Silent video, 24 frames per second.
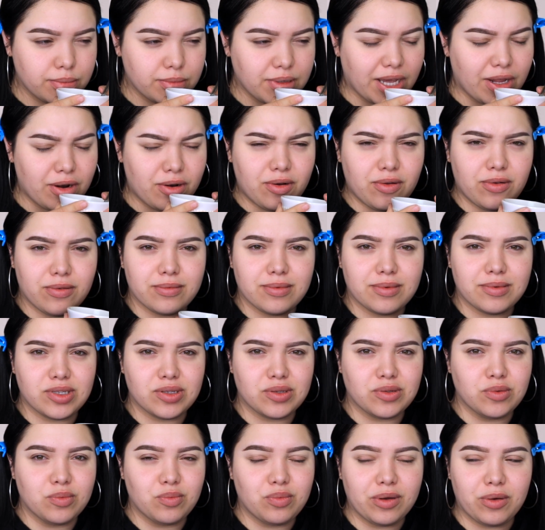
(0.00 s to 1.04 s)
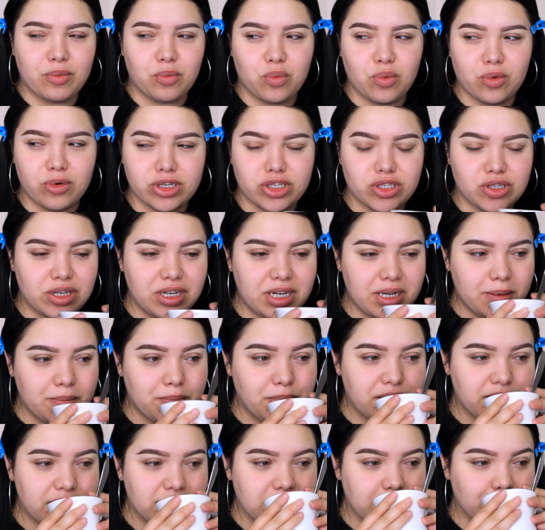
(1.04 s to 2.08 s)
I don't know, shouldn't it
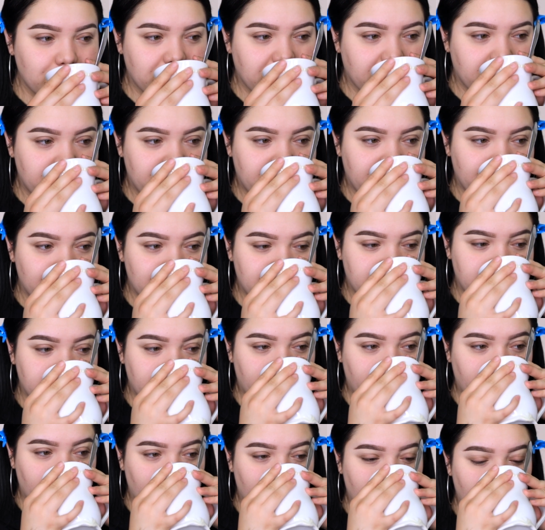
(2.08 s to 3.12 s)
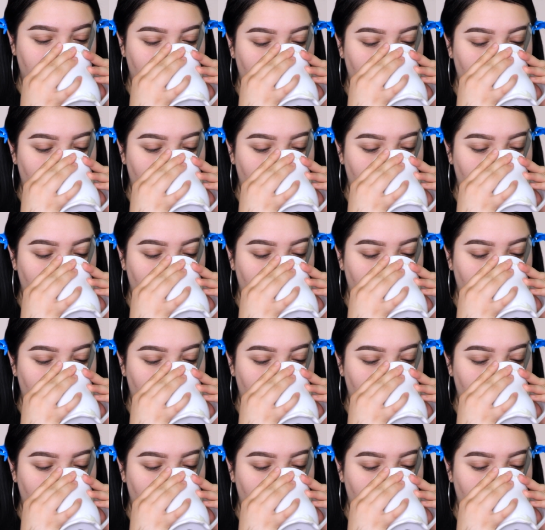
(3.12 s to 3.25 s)
be the same color? I'm so